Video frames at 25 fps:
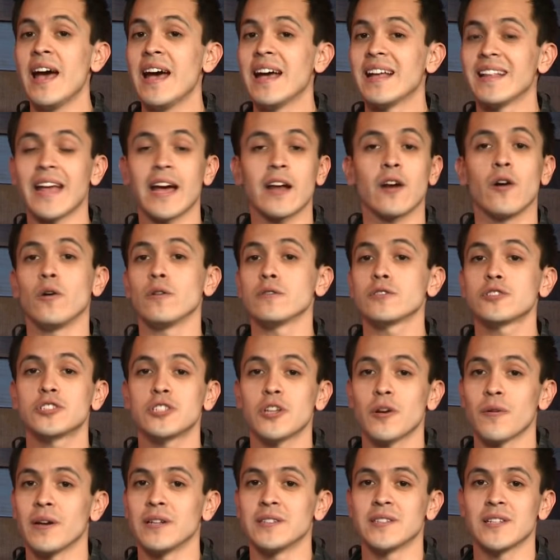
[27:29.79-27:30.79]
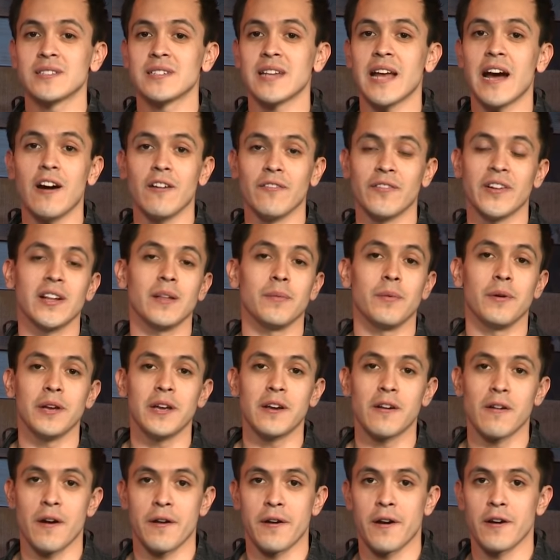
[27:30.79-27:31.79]
That whole series is now available
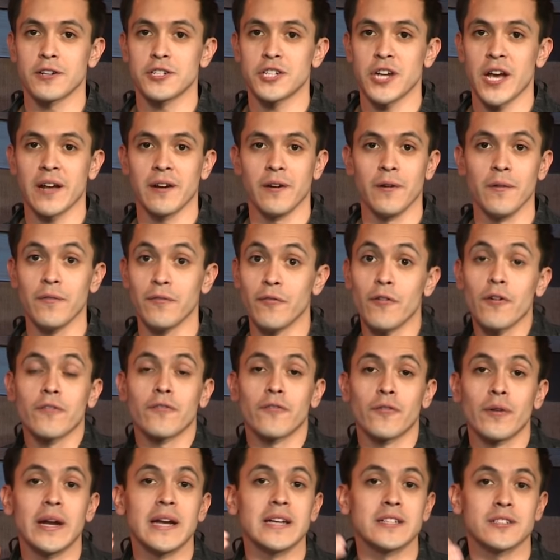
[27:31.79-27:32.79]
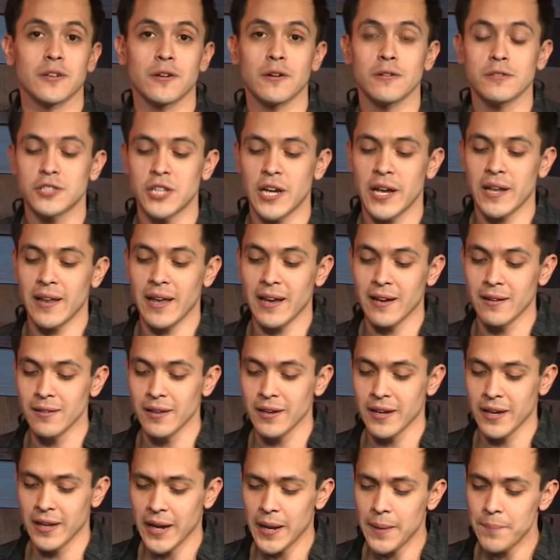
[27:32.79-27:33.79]
here on our channel for free, so go take a
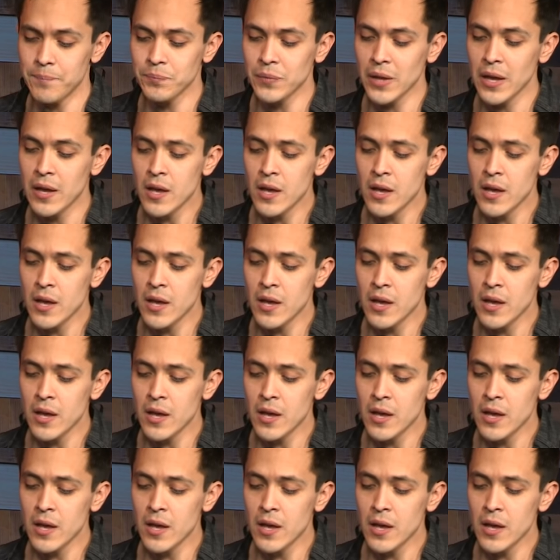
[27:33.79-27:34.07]
look at it.